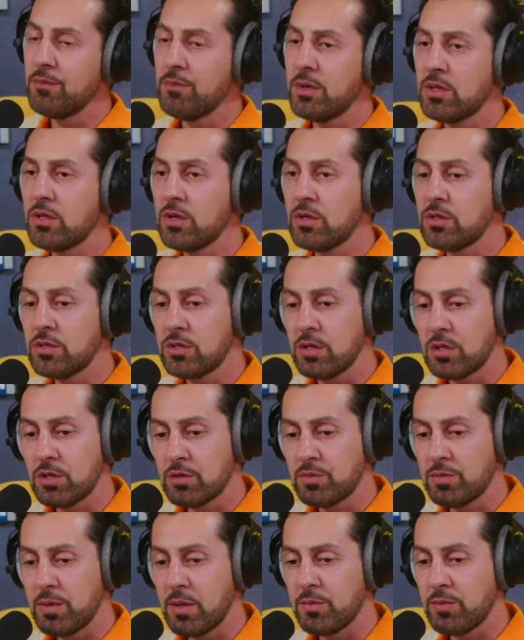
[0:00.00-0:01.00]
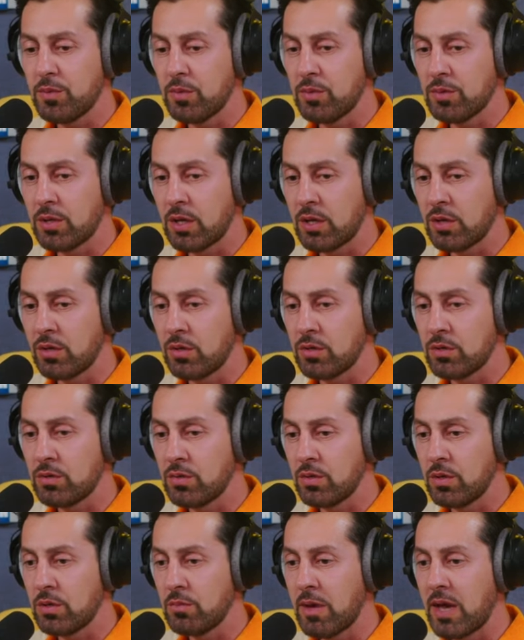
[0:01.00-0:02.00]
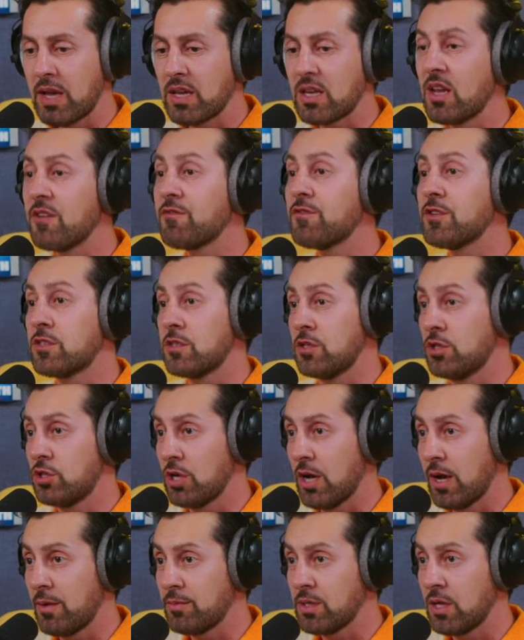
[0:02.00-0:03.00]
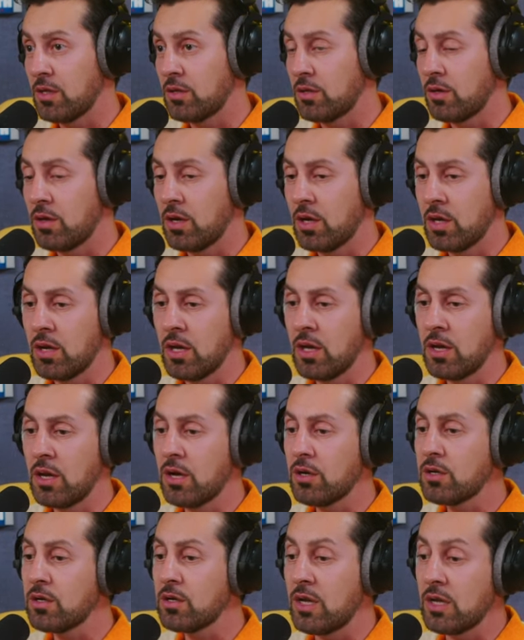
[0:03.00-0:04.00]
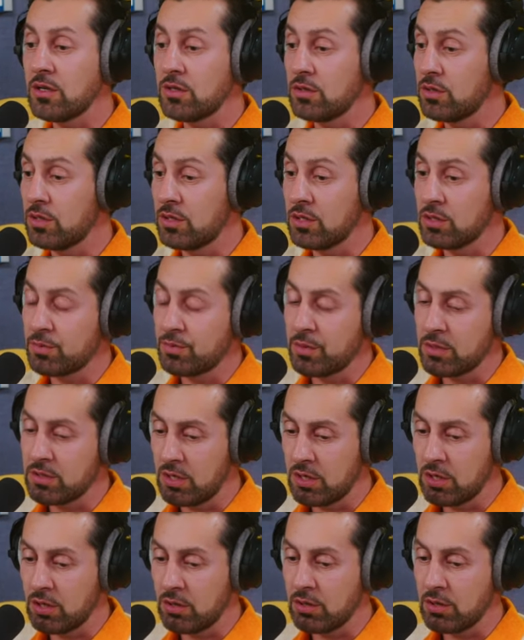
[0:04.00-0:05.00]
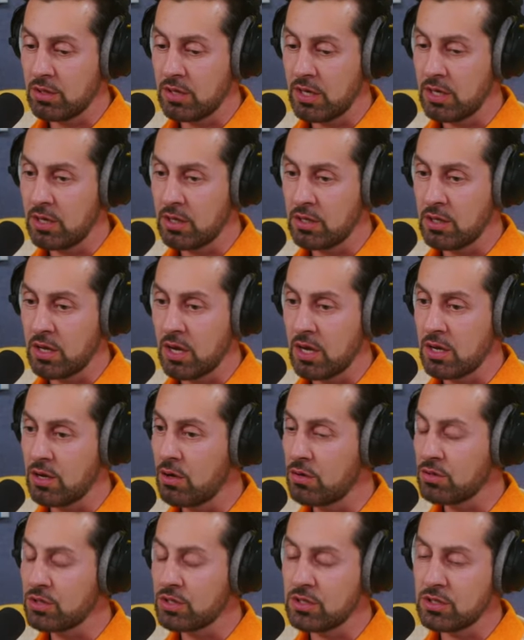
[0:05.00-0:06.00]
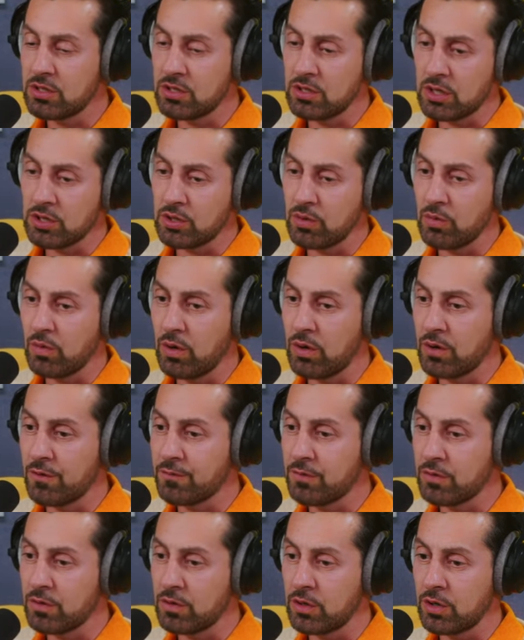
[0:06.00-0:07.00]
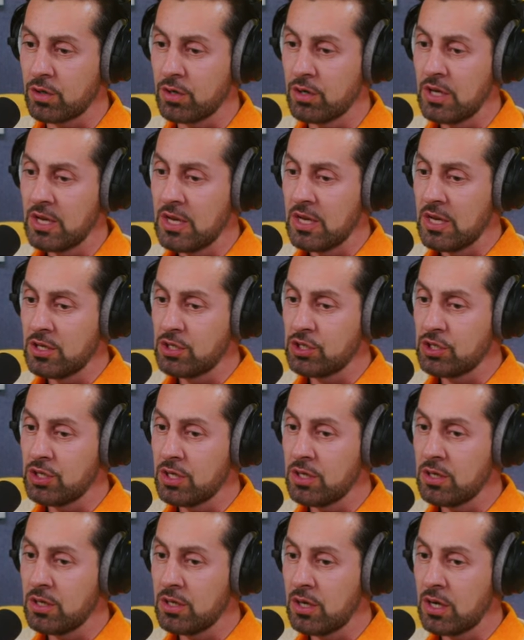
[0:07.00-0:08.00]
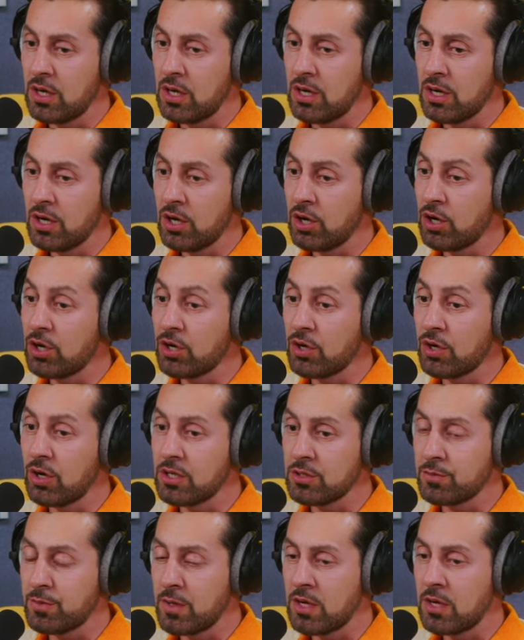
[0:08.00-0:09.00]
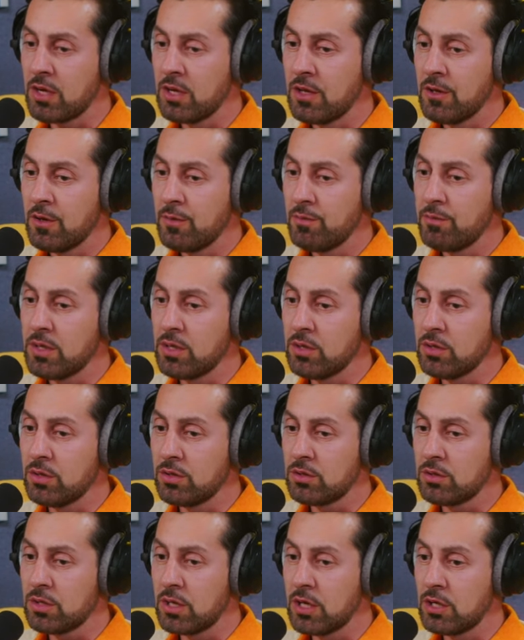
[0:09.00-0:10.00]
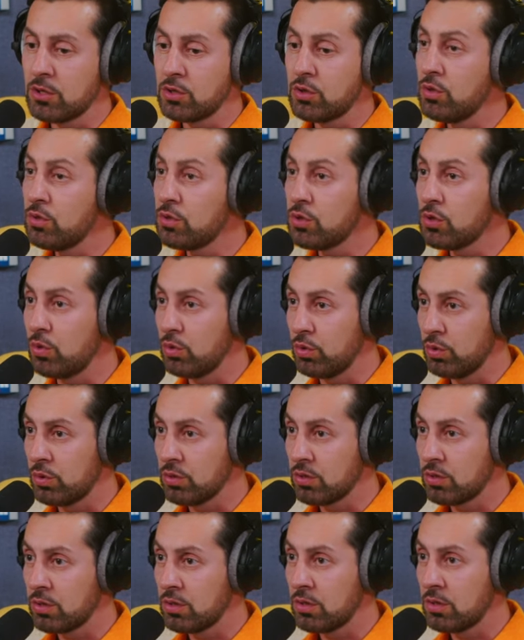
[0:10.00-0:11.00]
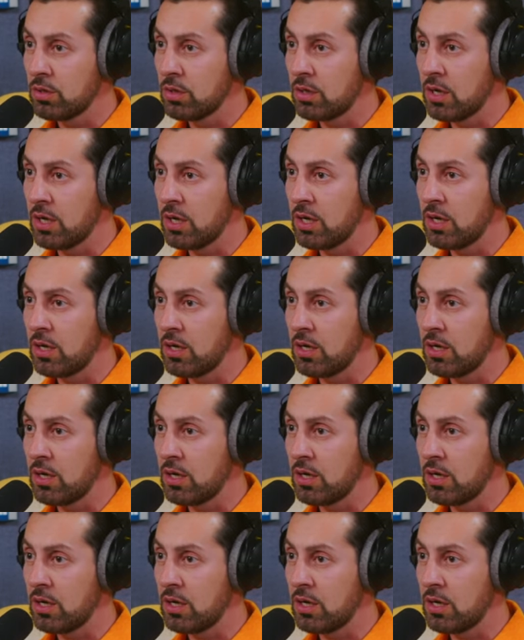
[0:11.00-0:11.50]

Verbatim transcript: But there's there's people that are doing magnificent jobs out yeah. there. And and I'll connect you to this particular lady that I know. She's such a wonderful girl. She uh, her and her husband build uh, two schools wow.